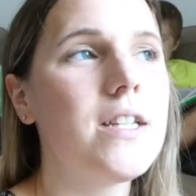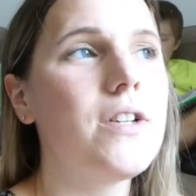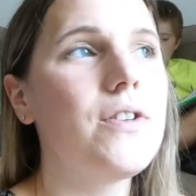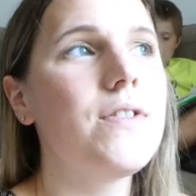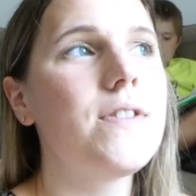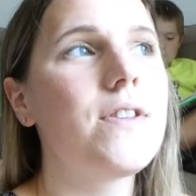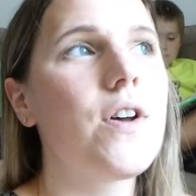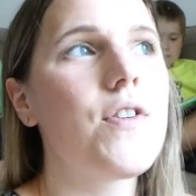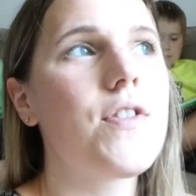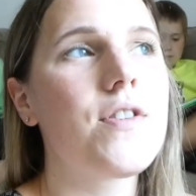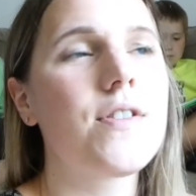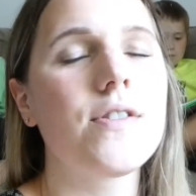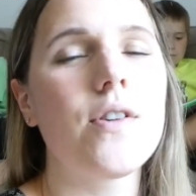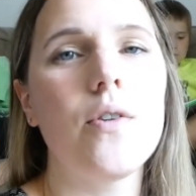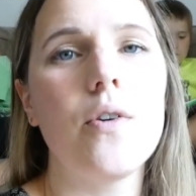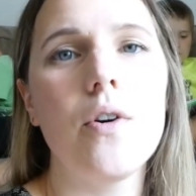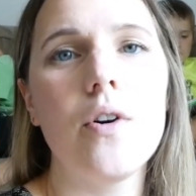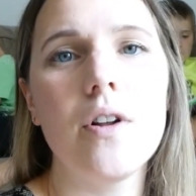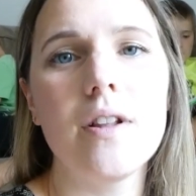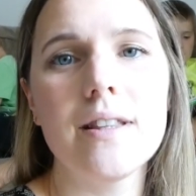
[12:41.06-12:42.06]
to. So there's a
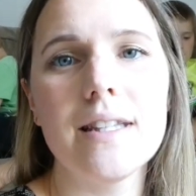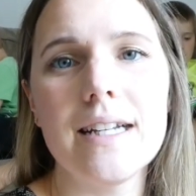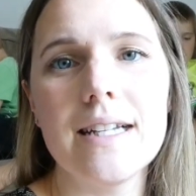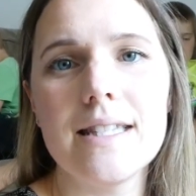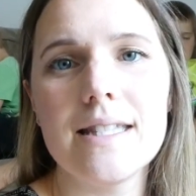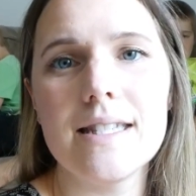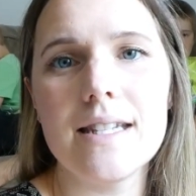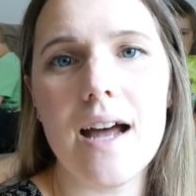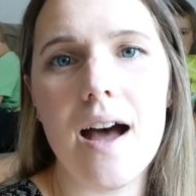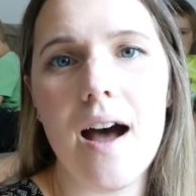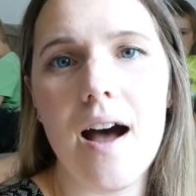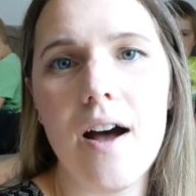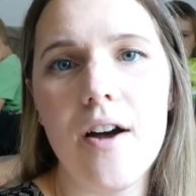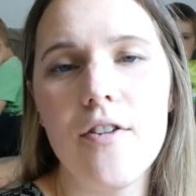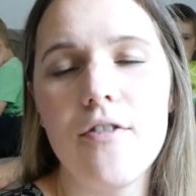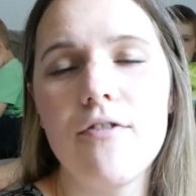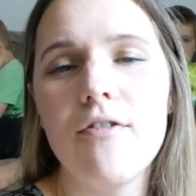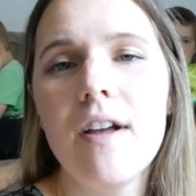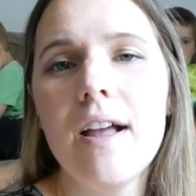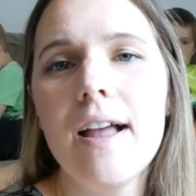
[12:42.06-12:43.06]
whole list
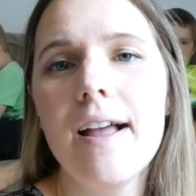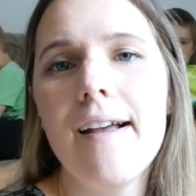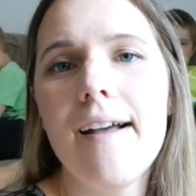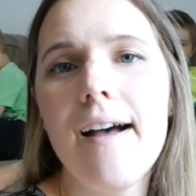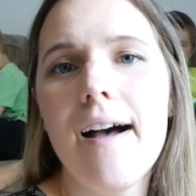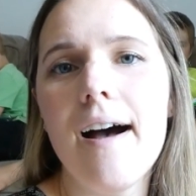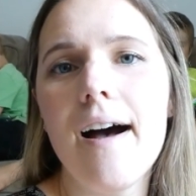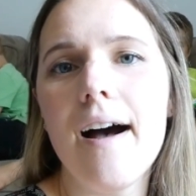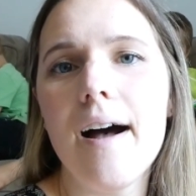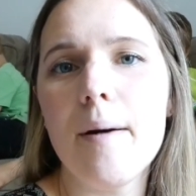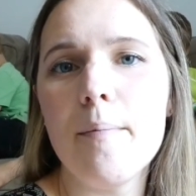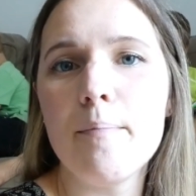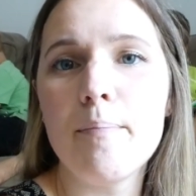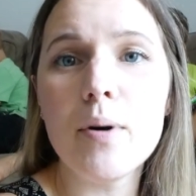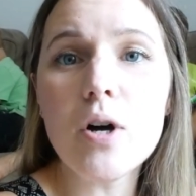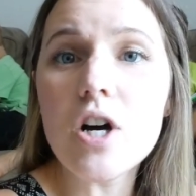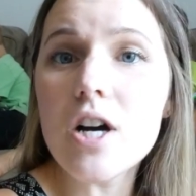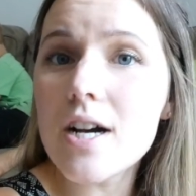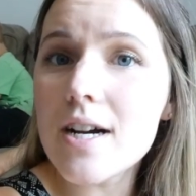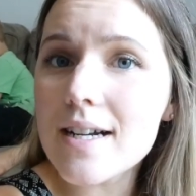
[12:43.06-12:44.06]
of
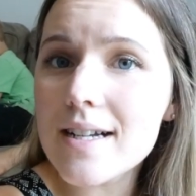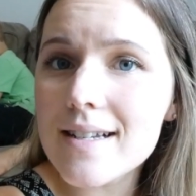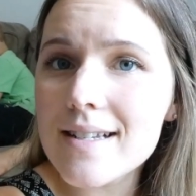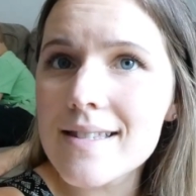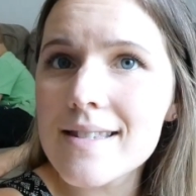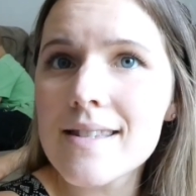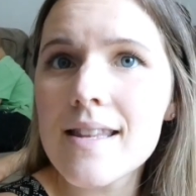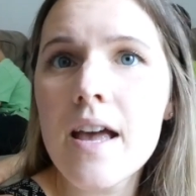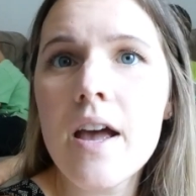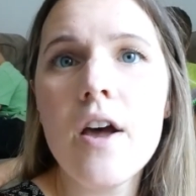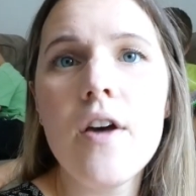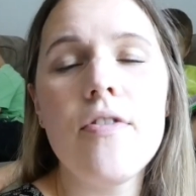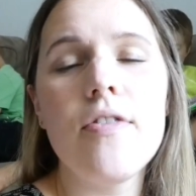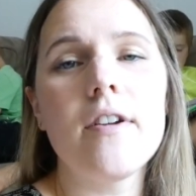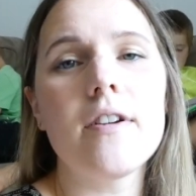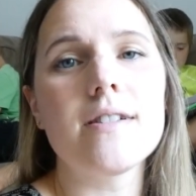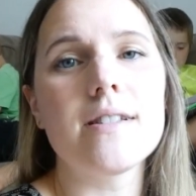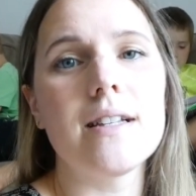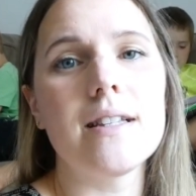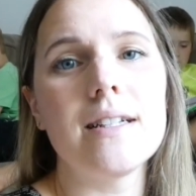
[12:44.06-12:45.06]
books,
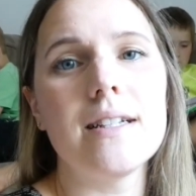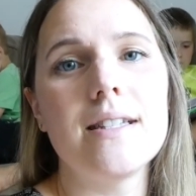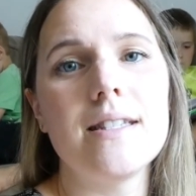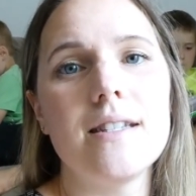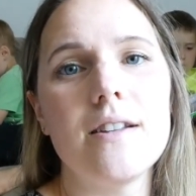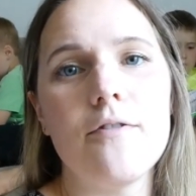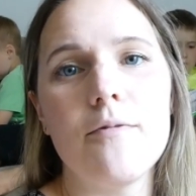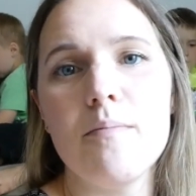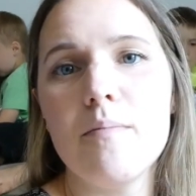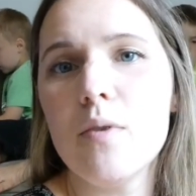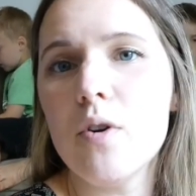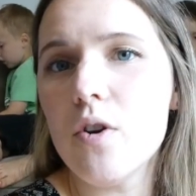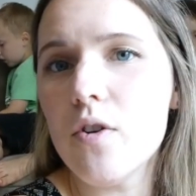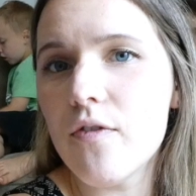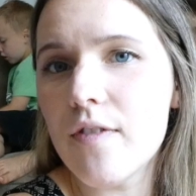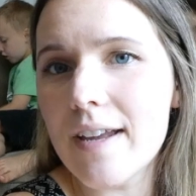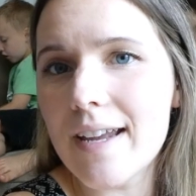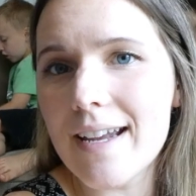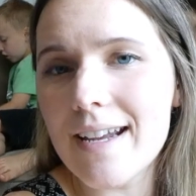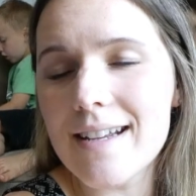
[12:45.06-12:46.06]
there's a list of
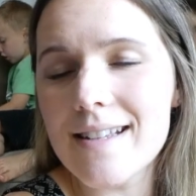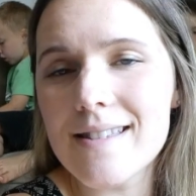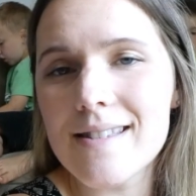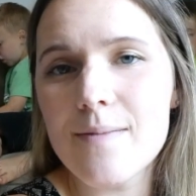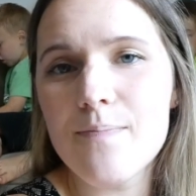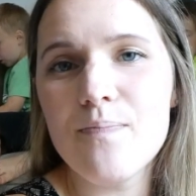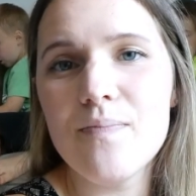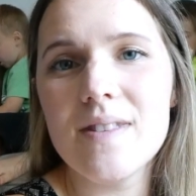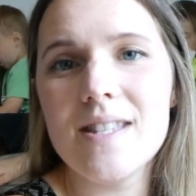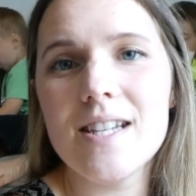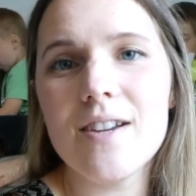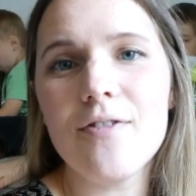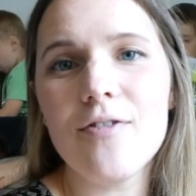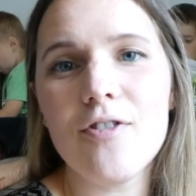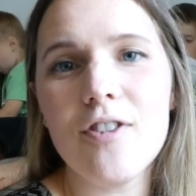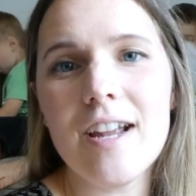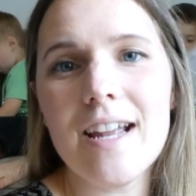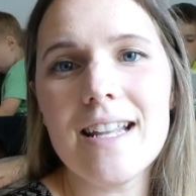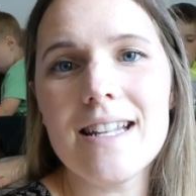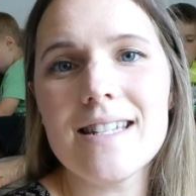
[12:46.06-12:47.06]
movies,
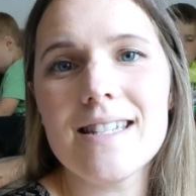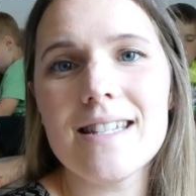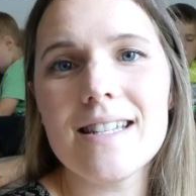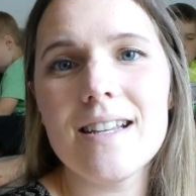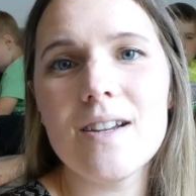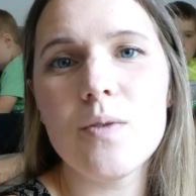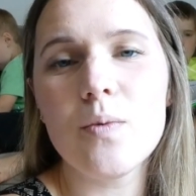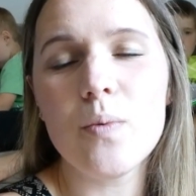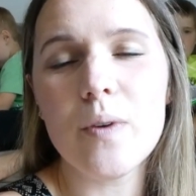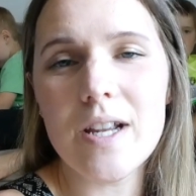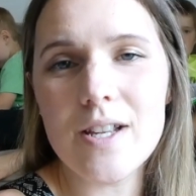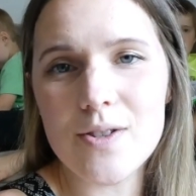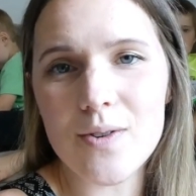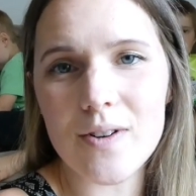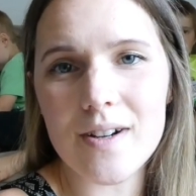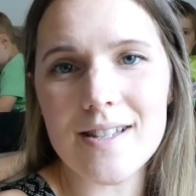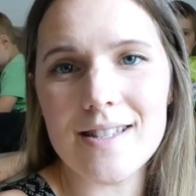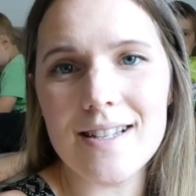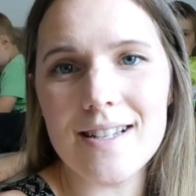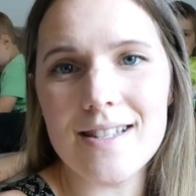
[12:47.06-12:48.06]
different
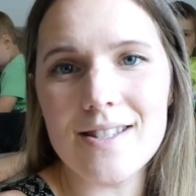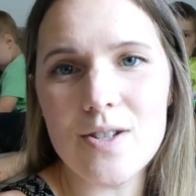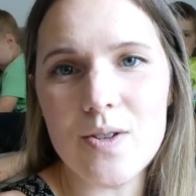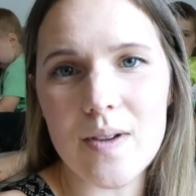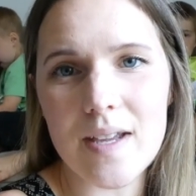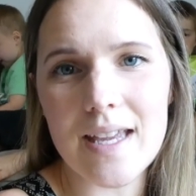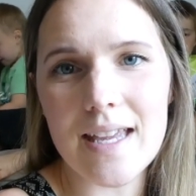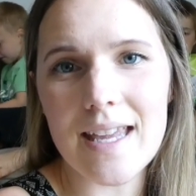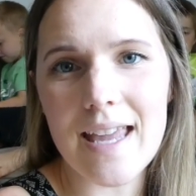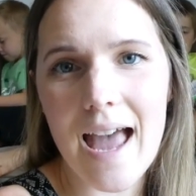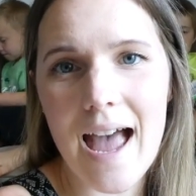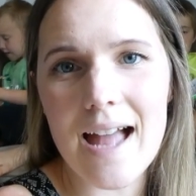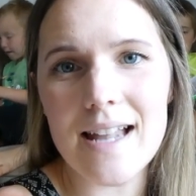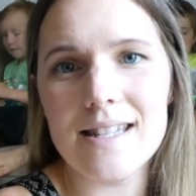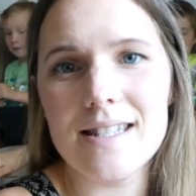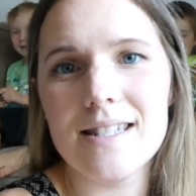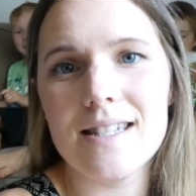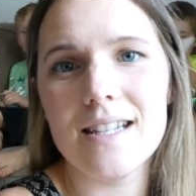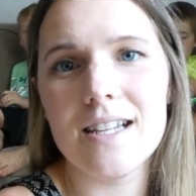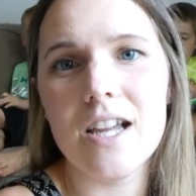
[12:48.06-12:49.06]
resources you can
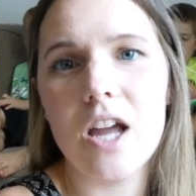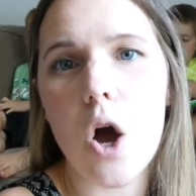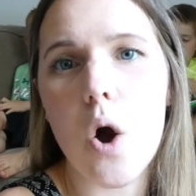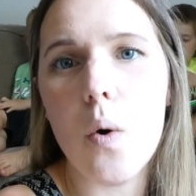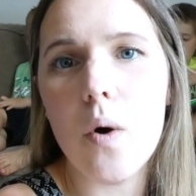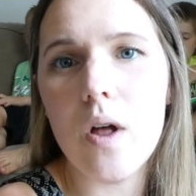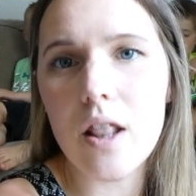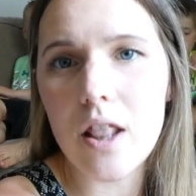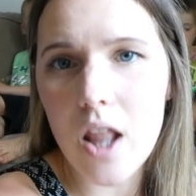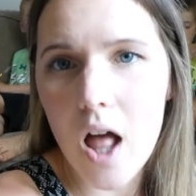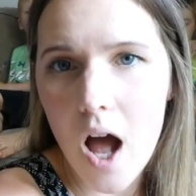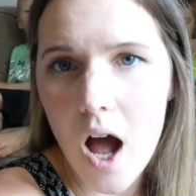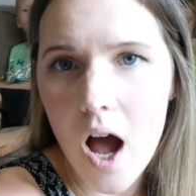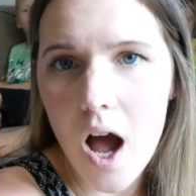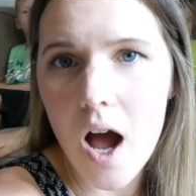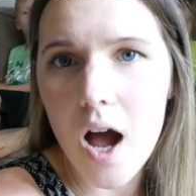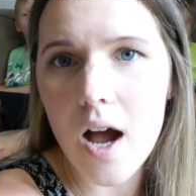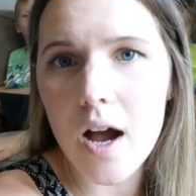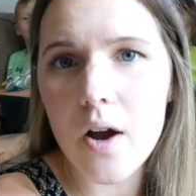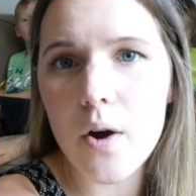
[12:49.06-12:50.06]
get to go
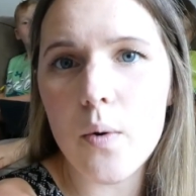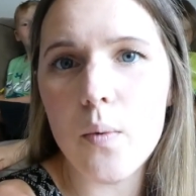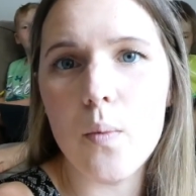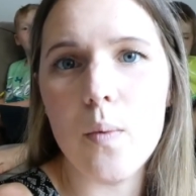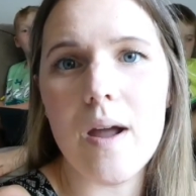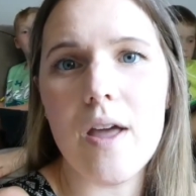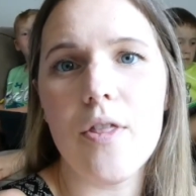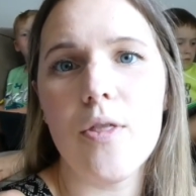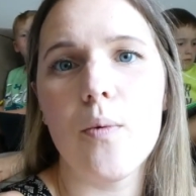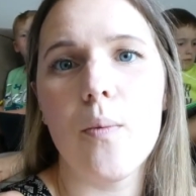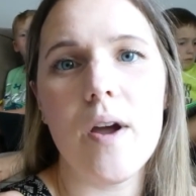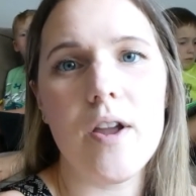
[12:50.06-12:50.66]
along with